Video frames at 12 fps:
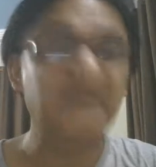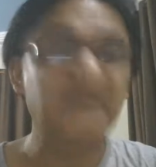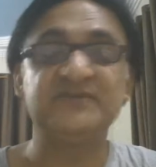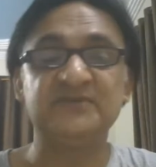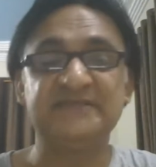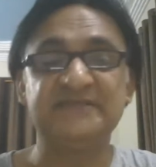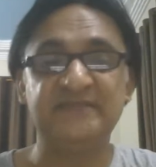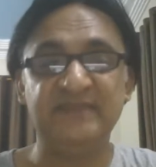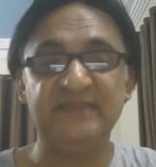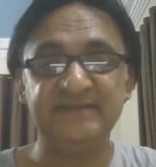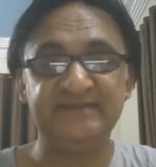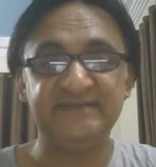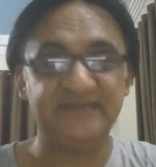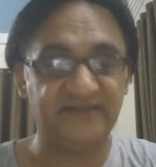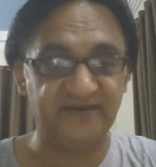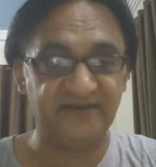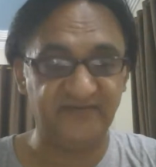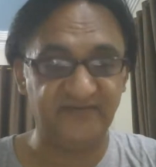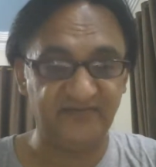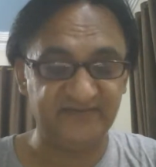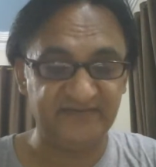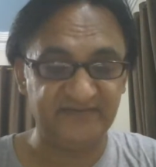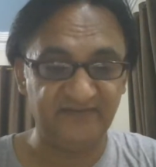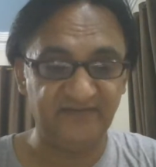So stay blessed, take care of
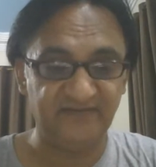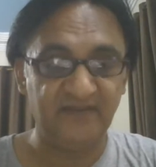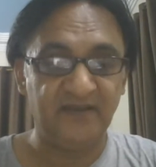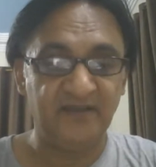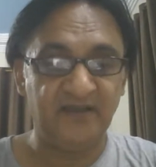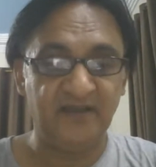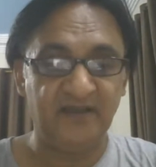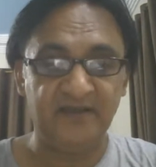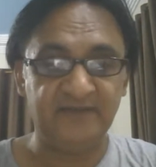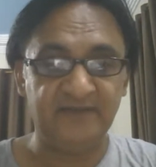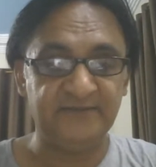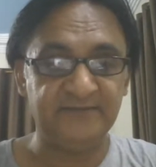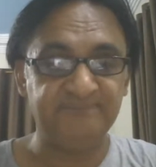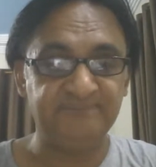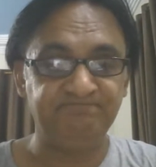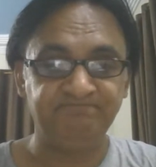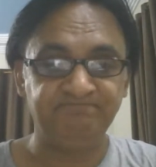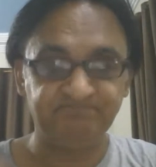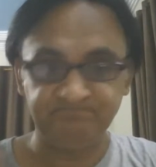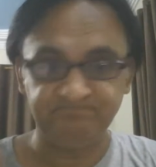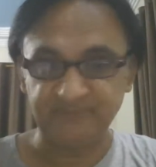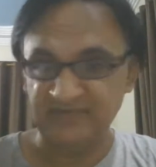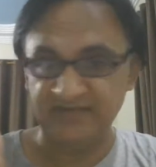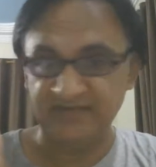yourself, and
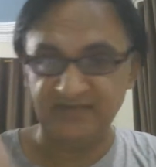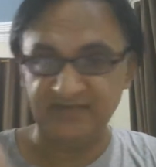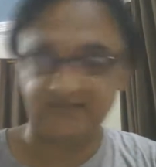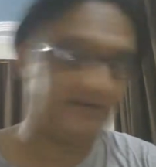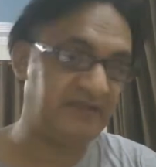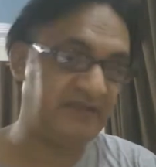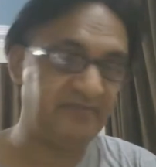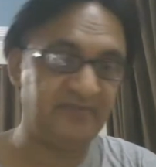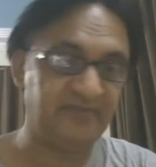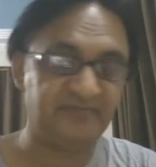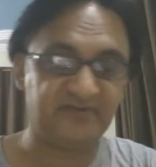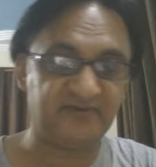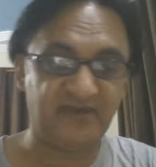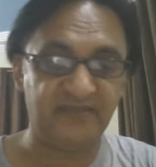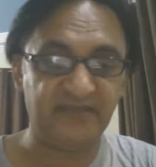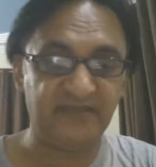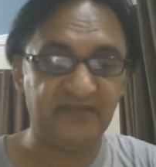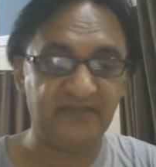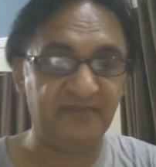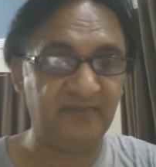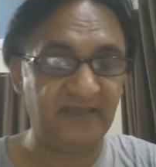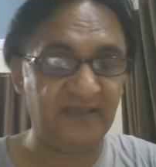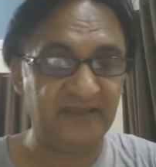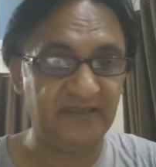good luck. Keep subscribing,
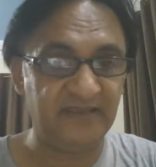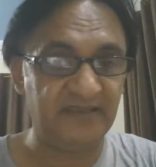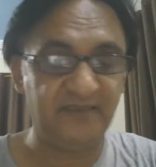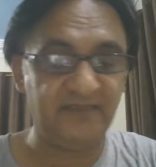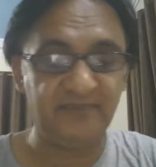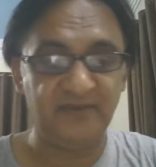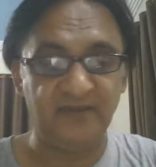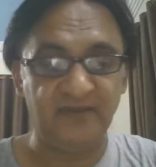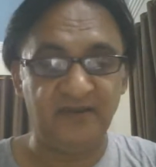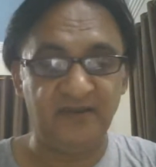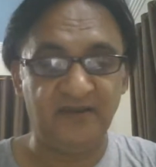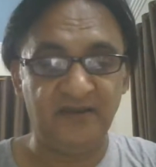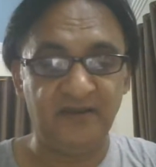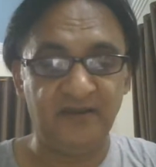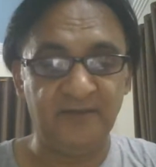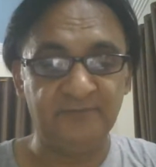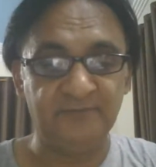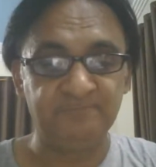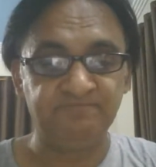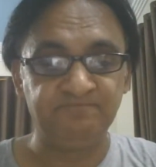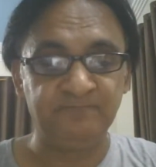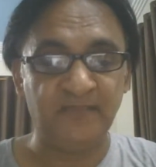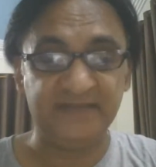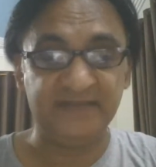keep liking, keep uh,
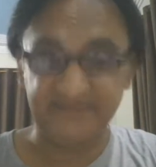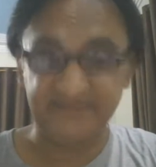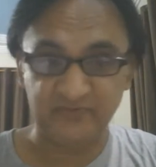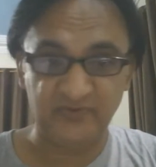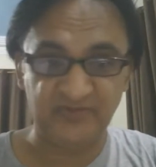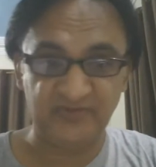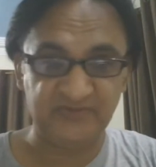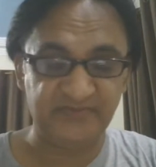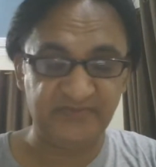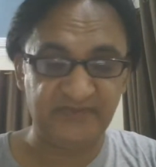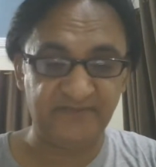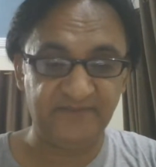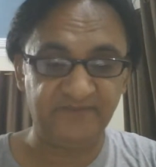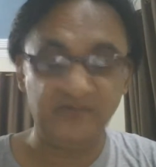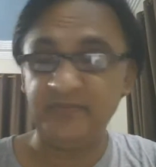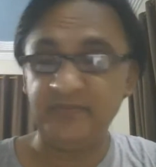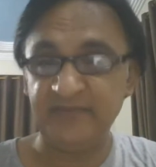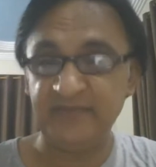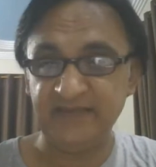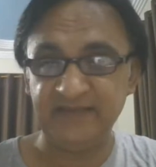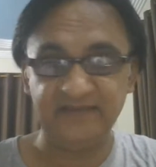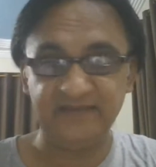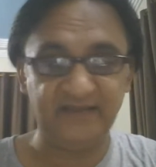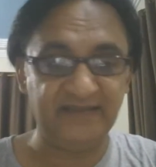supporting to me. We'll be
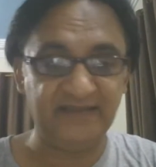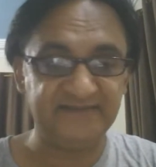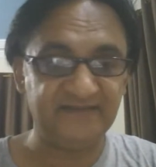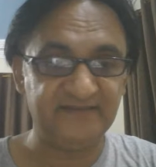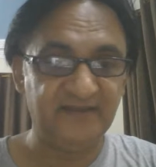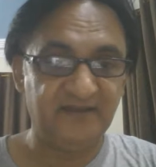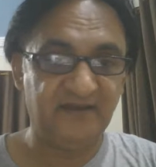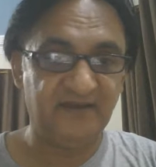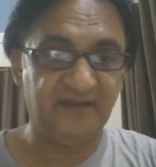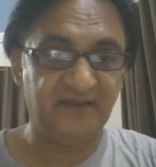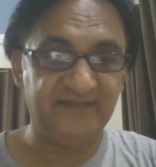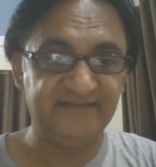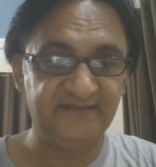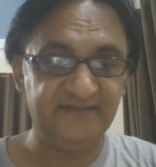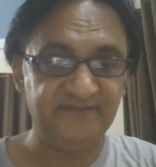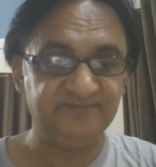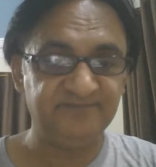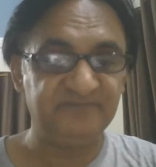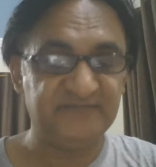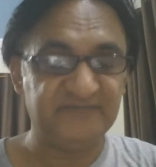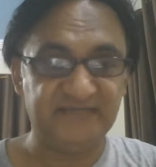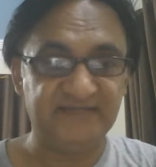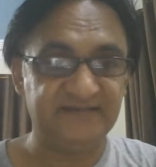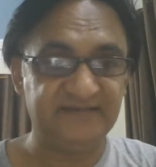meeting in the next lesson.
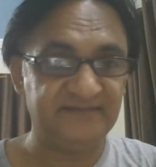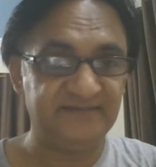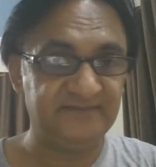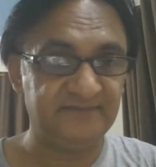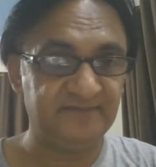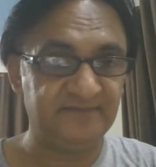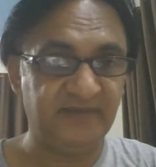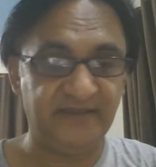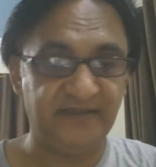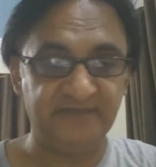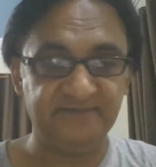Till that, bye.